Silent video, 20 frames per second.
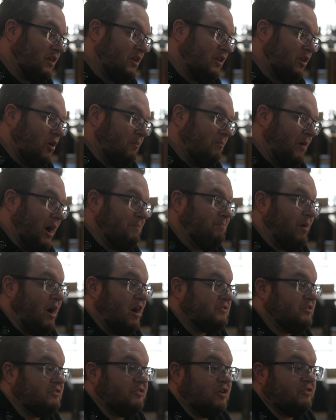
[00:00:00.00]
My
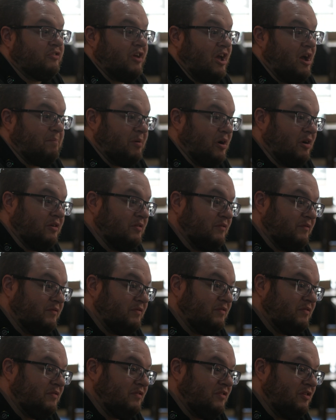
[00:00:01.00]
boxes aren't tampered.
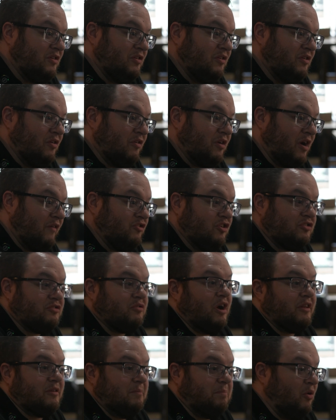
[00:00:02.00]
you got just
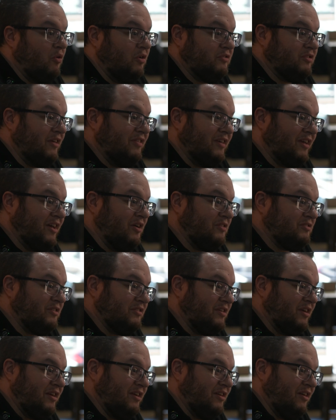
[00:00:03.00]
the right to pull as anything else
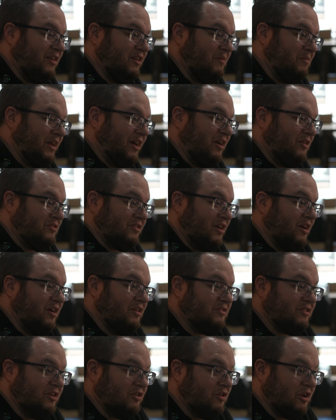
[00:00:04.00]
as anybody else
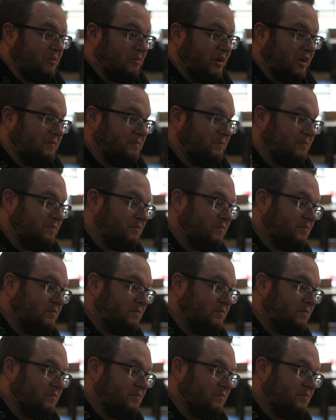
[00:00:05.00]
does. You know what I mean?